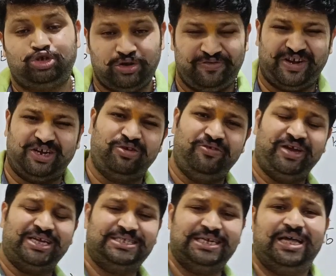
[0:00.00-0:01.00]
so effectively we
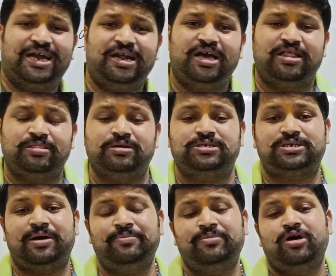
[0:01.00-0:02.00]
can say that the
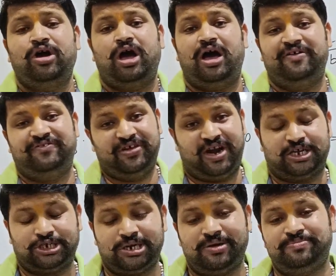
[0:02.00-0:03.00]
sum of the
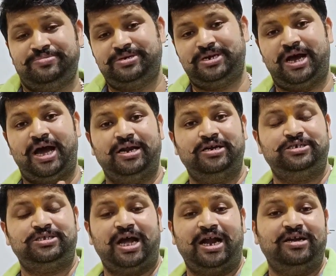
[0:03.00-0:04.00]
rational number and
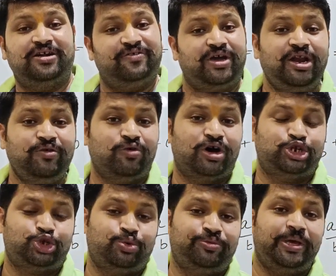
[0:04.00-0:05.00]
its additive
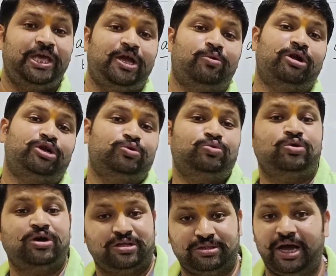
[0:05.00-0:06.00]
inverse would be equal to
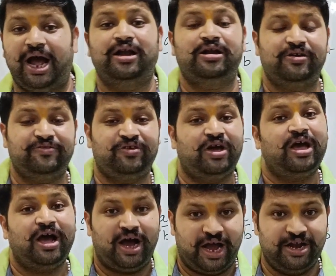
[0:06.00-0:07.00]
the additive
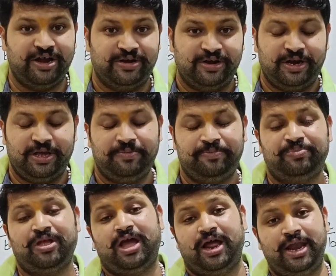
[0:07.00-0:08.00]
identity.
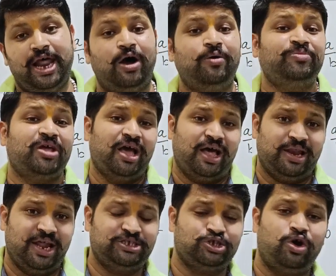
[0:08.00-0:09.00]
Now
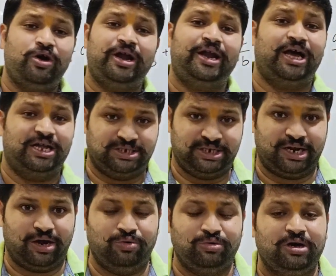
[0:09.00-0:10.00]
let's go ahead and
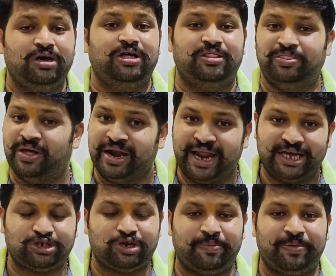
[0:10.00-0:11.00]
check out the
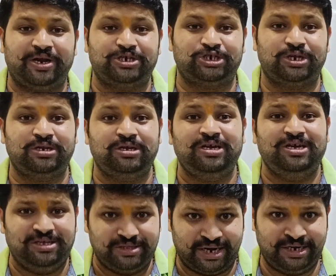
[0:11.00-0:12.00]
next operation,
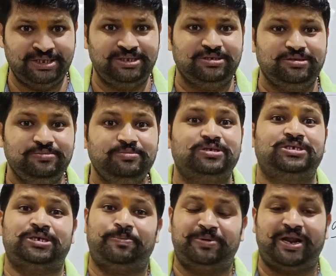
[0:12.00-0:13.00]
that is
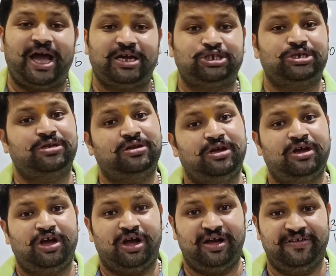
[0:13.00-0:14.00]
subtraction
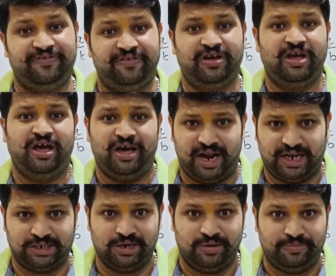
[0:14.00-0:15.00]
of
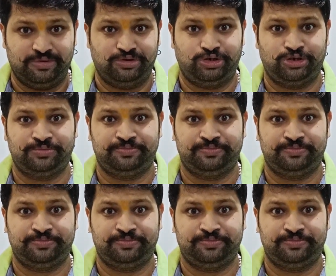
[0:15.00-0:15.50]
rational numbers.